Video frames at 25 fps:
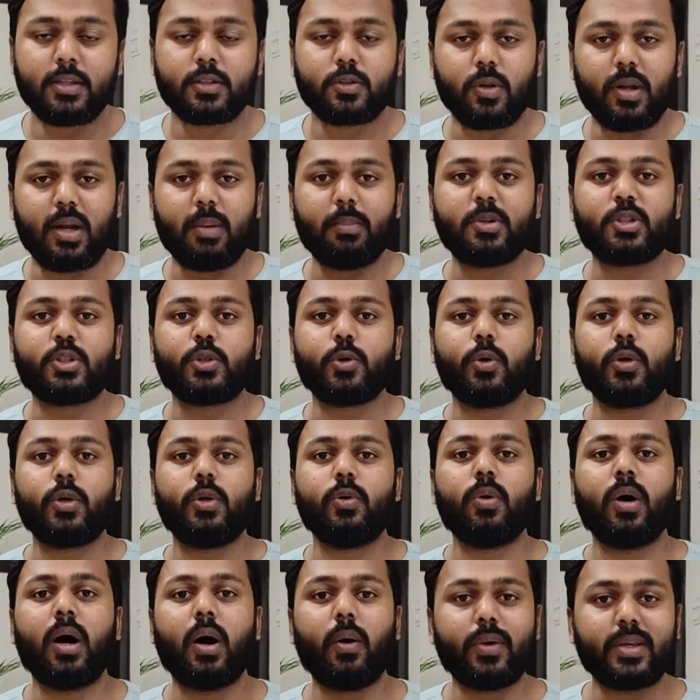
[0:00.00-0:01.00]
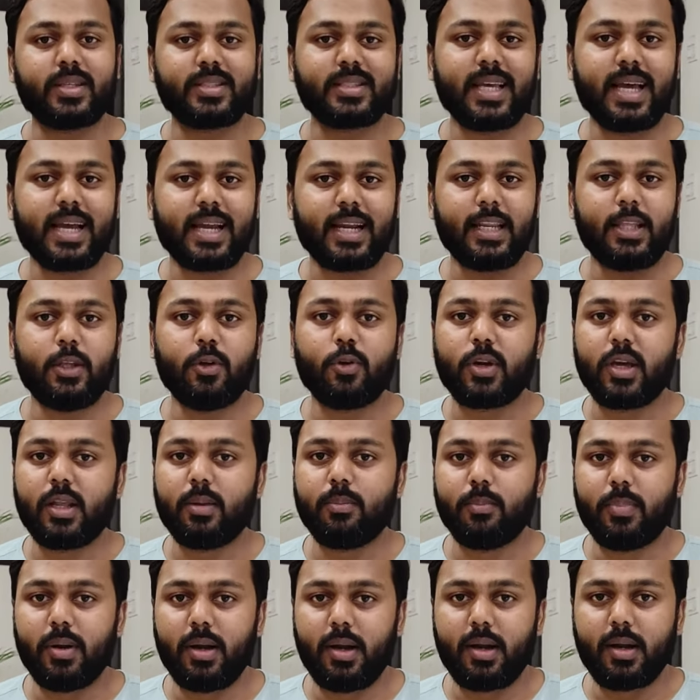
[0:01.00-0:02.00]
So let me show you how exactly you
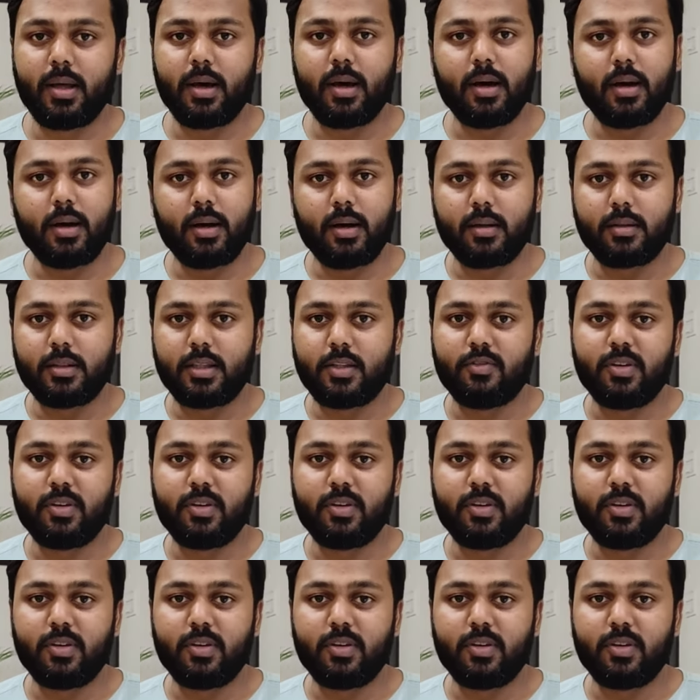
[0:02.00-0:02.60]
can build uh,